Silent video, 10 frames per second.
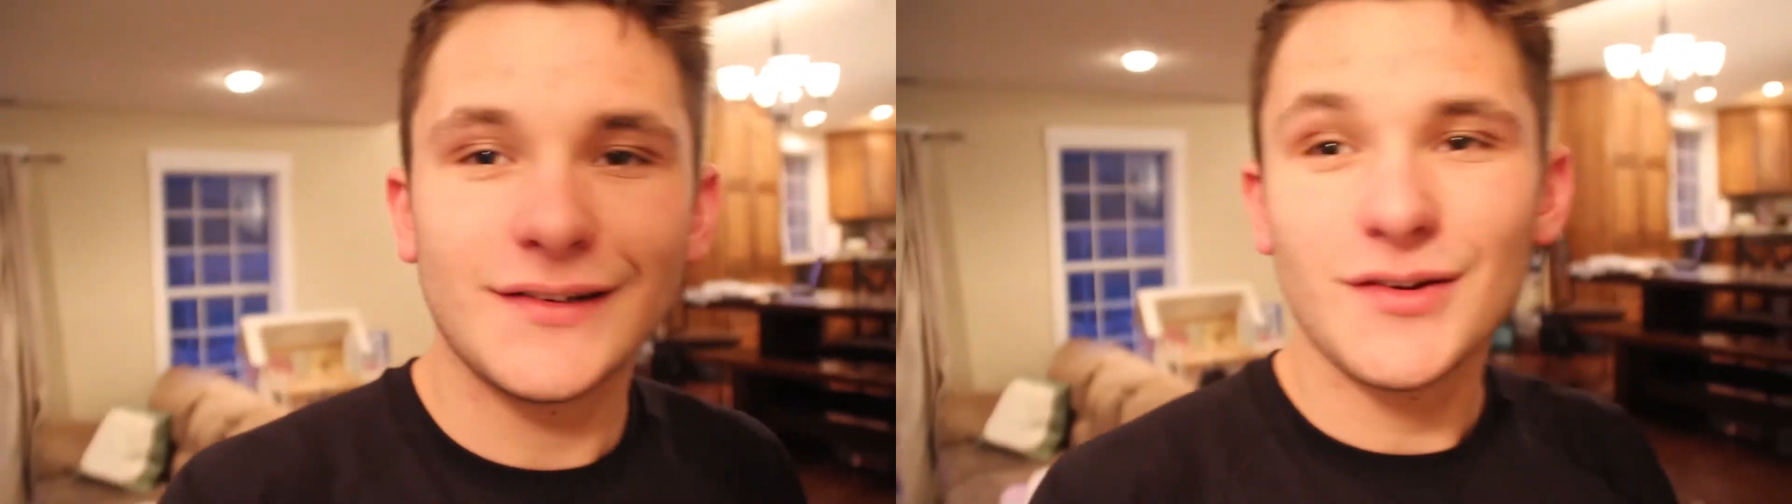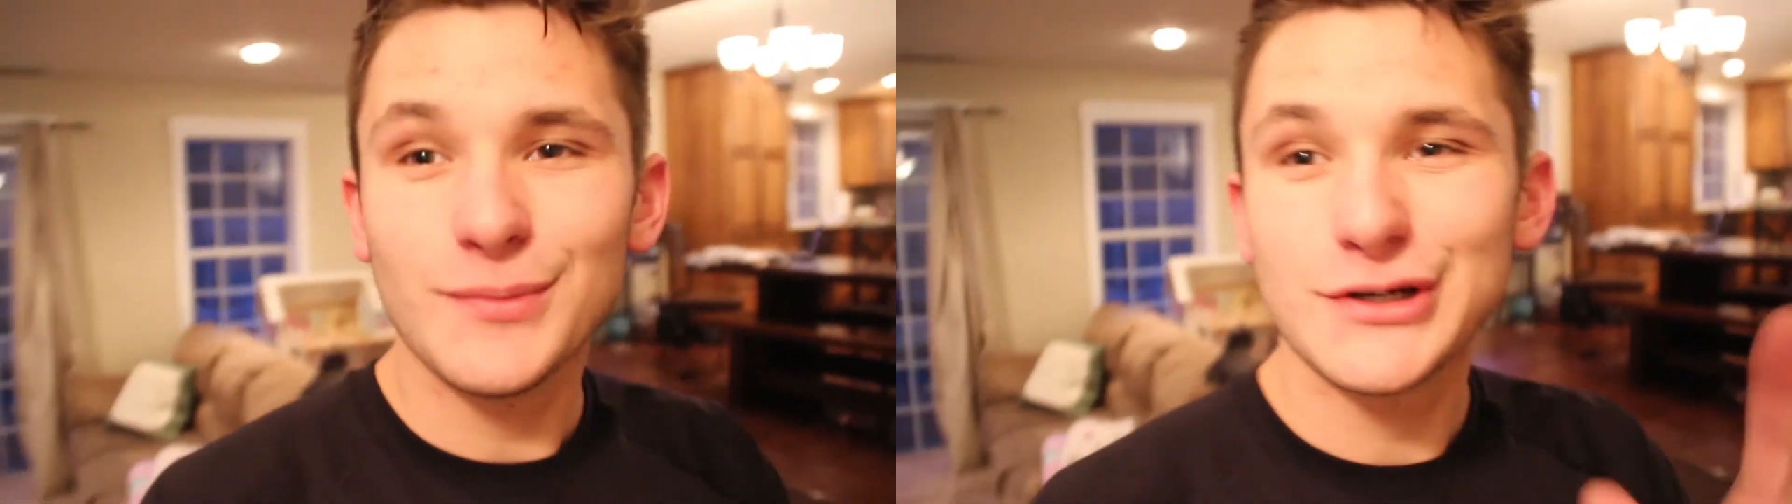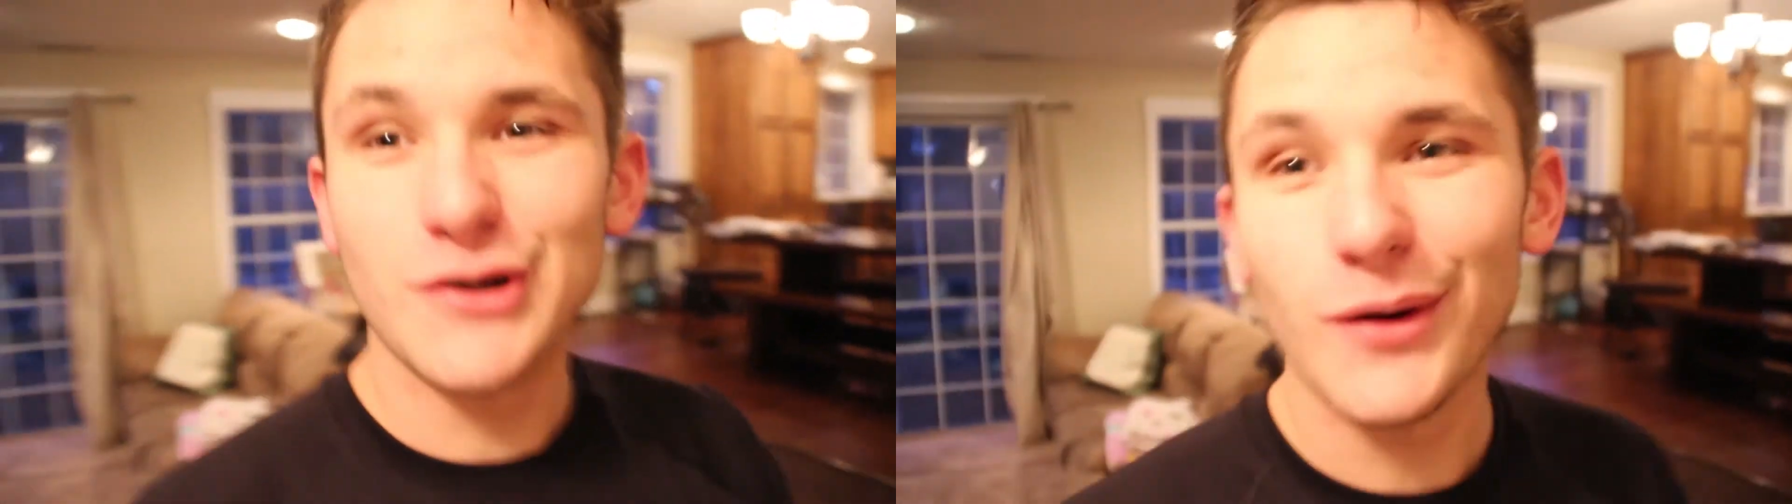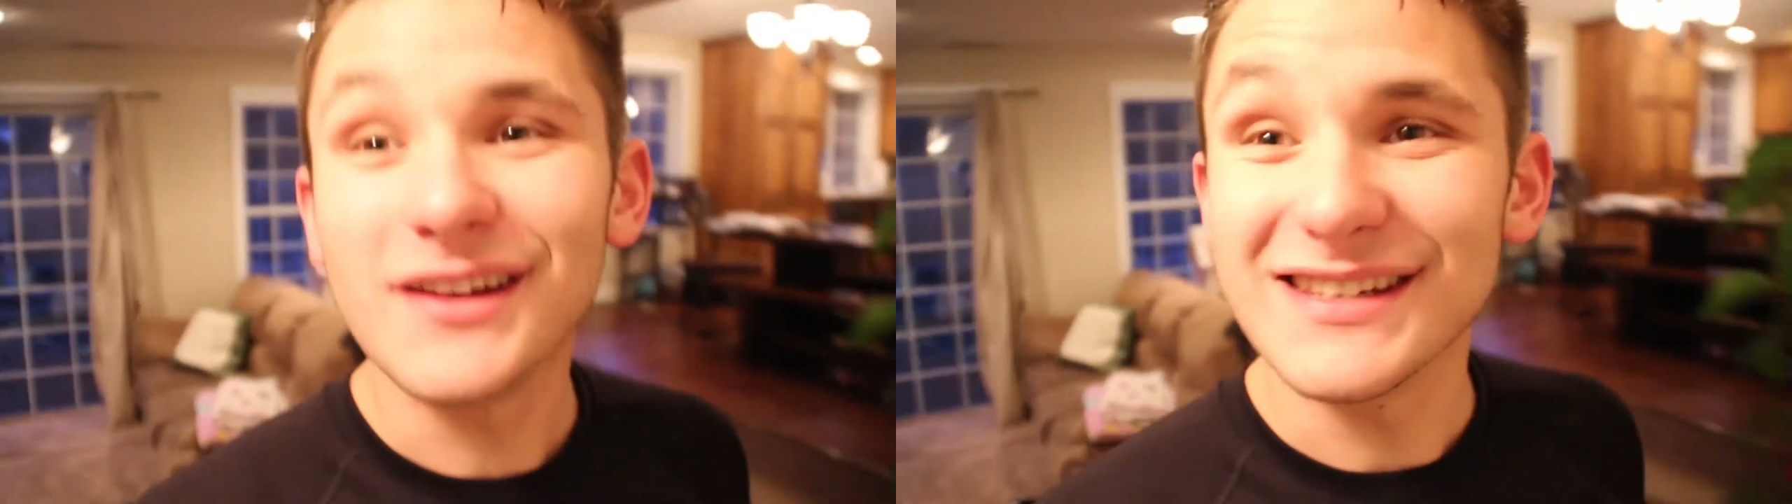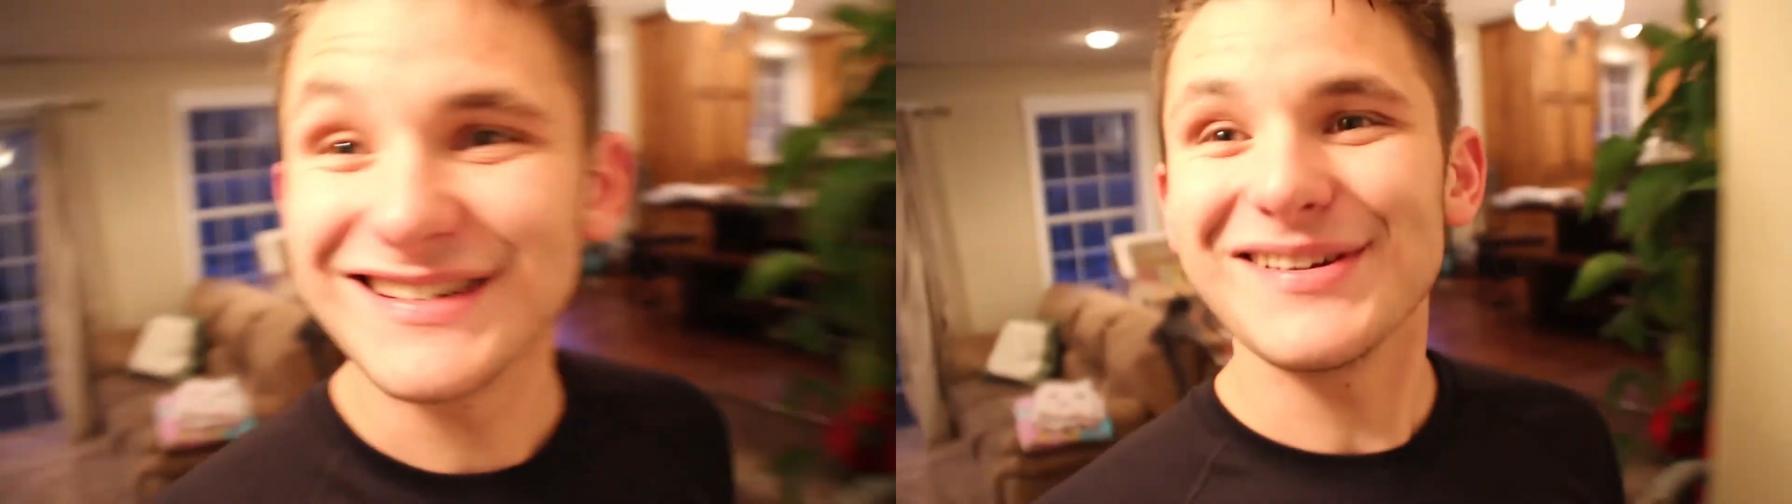so much
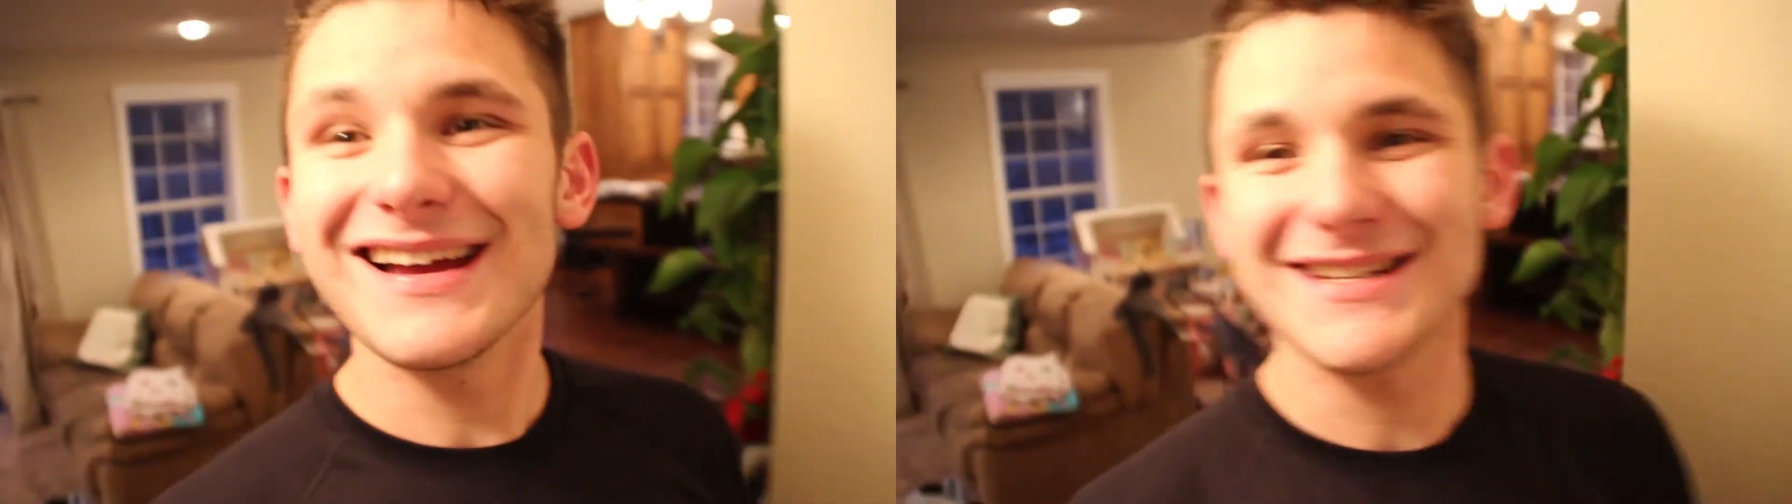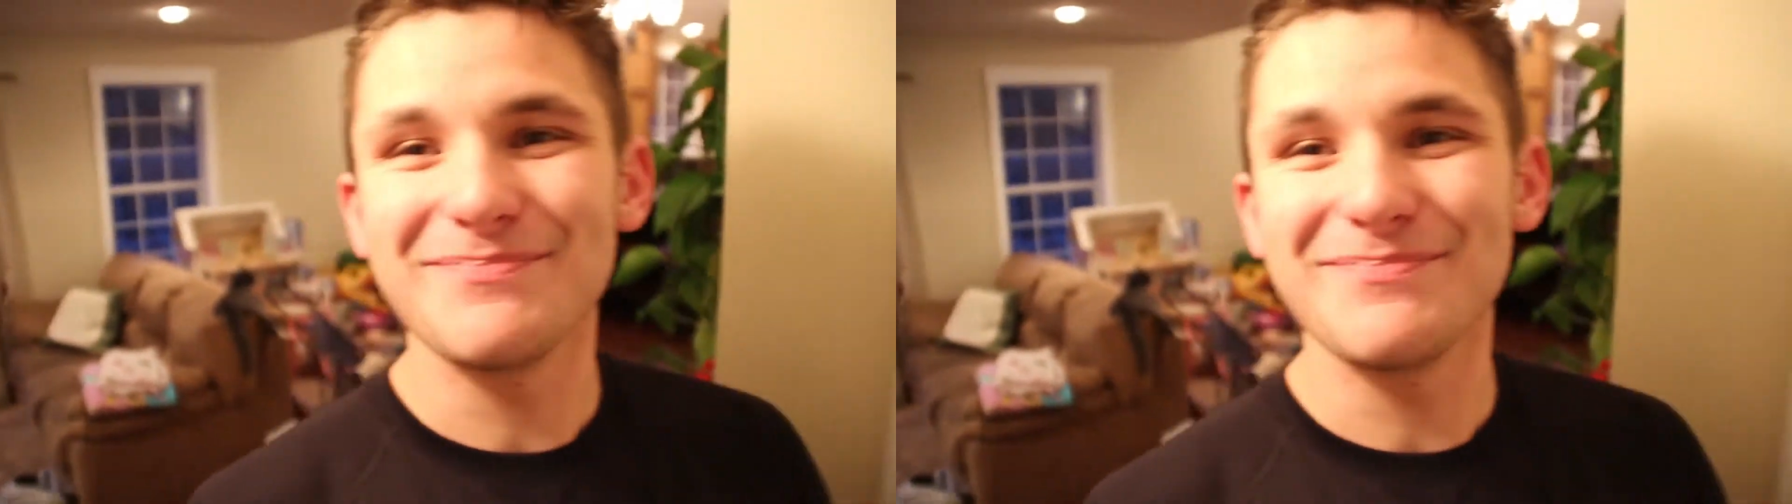noise, and you guys